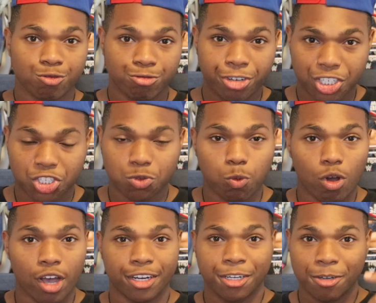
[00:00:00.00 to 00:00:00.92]
Rich
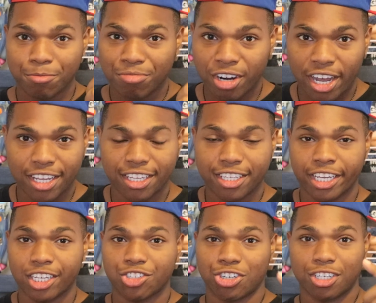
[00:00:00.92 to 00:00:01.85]
Swann, Brian
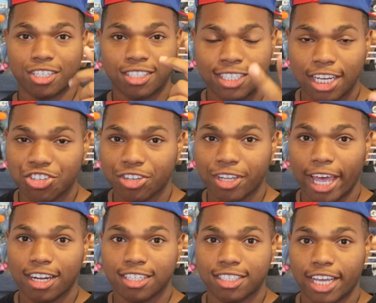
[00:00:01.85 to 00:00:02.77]
Kendrick, Cedric
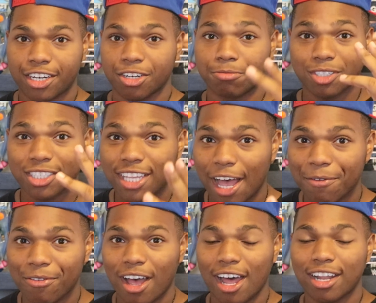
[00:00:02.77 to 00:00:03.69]
Alexander,
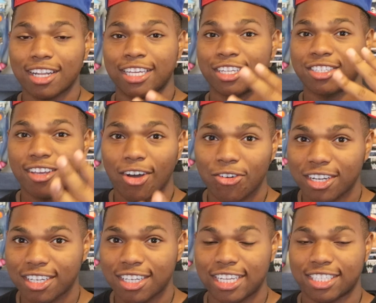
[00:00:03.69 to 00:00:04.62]
Mustafa Ali,
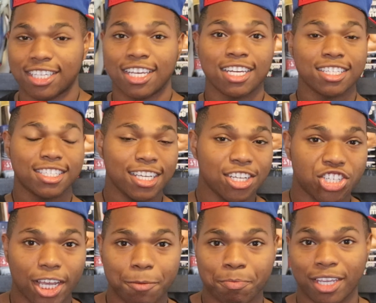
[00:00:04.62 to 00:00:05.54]
Tony Nese,
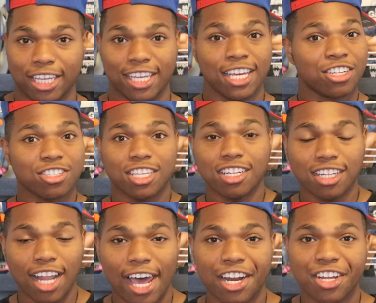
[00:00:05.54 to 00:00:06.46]
TJP. There's a
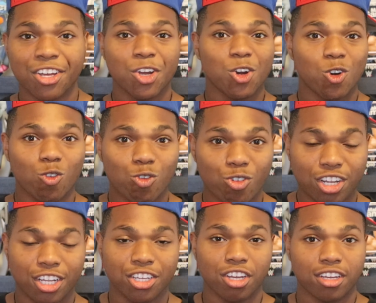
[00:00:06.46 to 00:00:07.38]
lot of
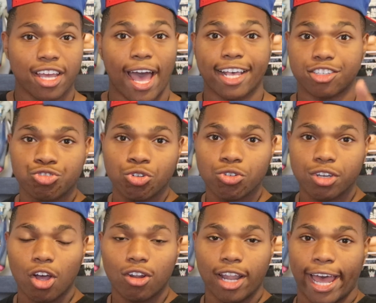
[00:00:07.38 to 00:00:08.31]
really good guys. Drew
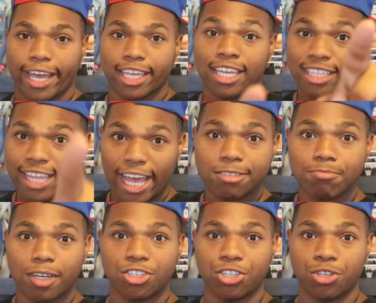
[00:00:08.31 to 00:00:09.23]
Gulak, that's
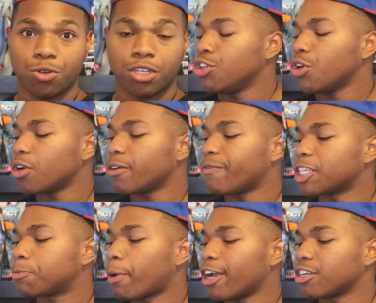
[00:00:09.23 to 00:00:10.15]
my dude. Do you go to
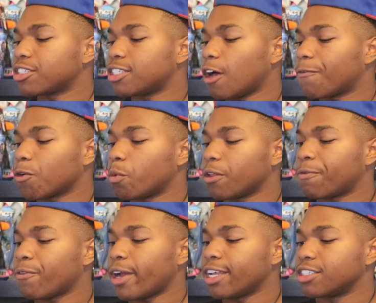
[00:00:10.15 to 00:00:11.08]
events by yourself or
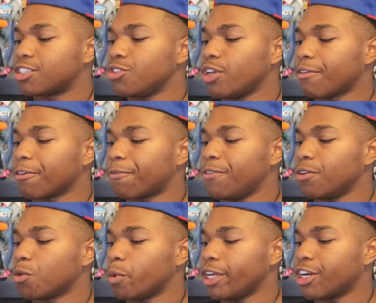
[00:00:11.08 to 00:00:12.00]
with friends? Do you ever
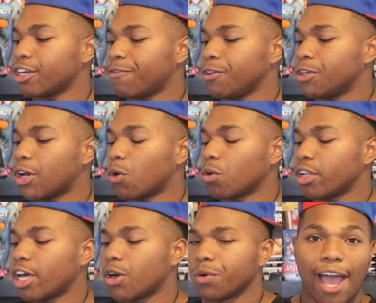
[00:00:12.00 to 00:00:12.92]
feel weird if you go
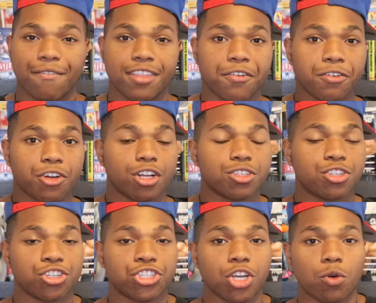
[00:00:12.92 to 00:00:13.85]
alone? I've never gone
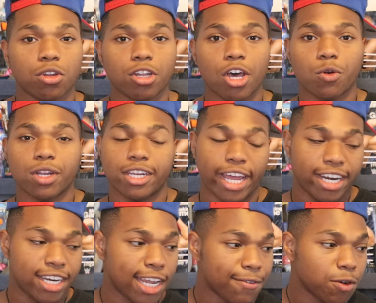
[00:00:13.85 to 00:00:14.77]
to a show alone and I
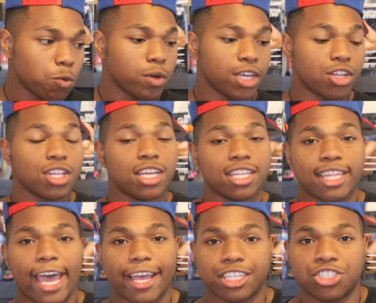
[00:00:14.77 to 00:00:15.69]
never will.
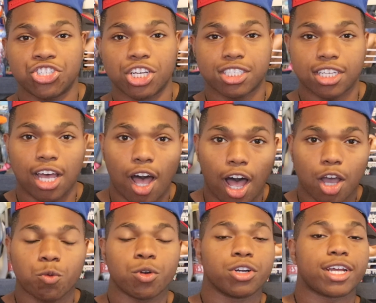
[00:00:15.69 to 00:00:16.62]
That is just
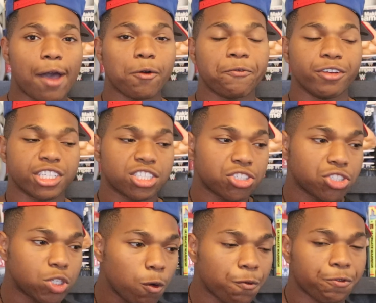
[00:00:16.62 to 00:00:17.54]
awkward. I will feel
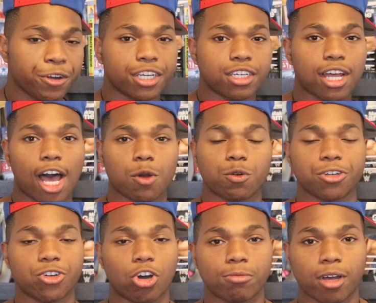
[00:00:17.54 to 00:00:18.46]
so freaking
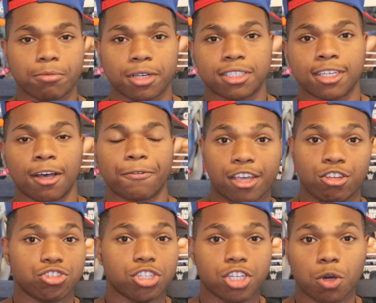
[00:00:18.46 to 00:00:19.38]
awkward going by myself. I
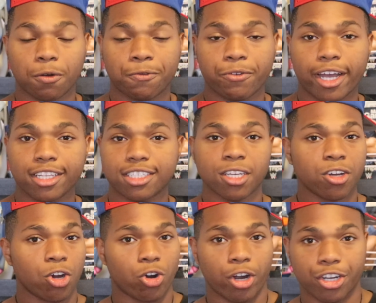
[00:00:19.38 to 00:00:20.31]
usually go with friends
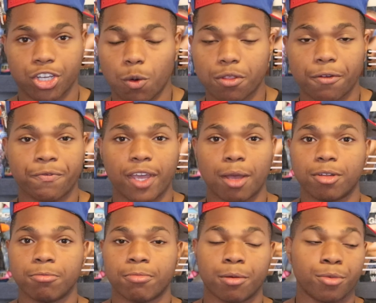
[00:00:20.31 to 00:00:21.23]
or I go with a
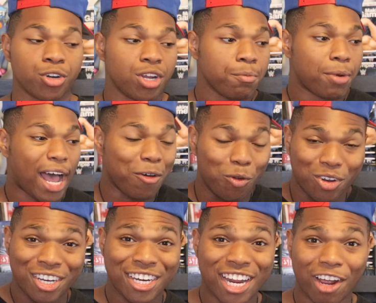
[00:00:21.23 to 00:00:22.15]
family member, but I will
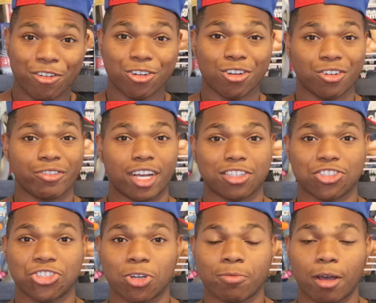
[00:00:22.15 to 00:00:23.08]
never go to a wrestling
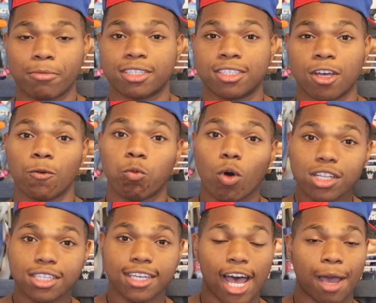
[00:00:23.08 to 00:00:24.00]
show by myself.
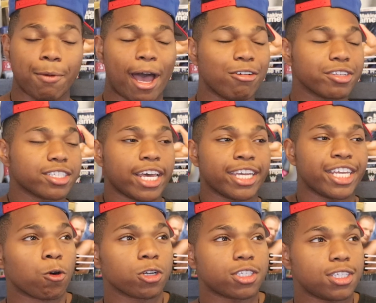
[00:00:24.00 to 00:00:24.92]
One time, I was like
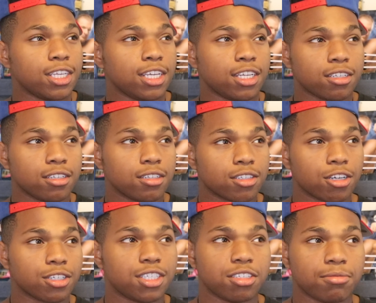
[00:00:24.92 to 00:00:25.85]
14,
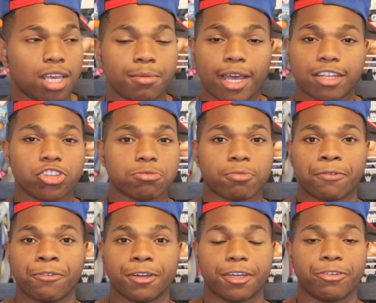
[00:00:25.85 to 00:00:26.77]
13 maybe, I took my
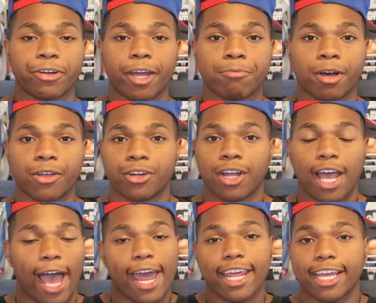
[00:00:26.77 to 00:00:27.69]
freaking grandmother.
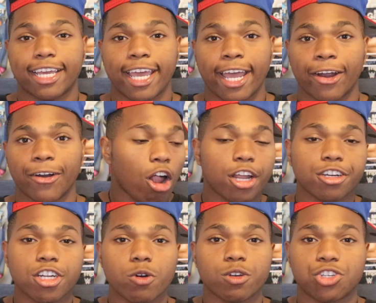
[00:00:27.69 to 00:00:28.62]
I didn't care. All I
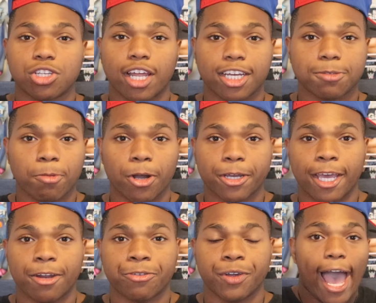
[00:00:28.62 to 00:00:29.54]
know is she likes Mark
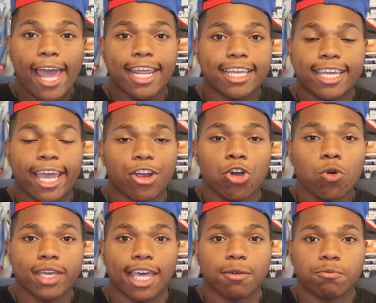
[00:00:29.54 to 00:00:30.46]
Henry. I didn't care
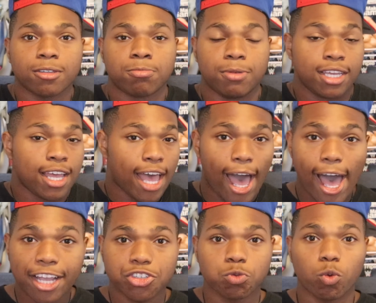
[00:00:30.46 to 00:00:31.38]
came with me.
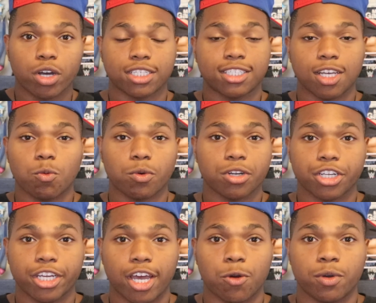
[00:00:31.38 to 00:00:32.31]
I just wanted someone
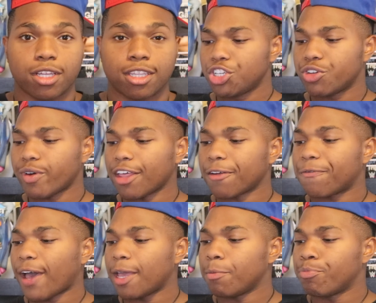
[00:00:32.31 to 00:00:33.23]
to go with. Would you rather
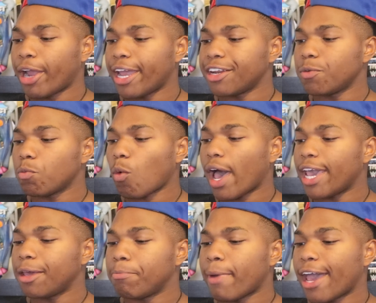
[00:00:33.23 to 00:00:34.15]
fight Brandon,
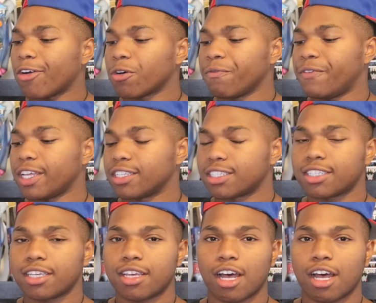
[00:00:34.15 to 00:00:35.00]
Wyatt, Matt, or Vince?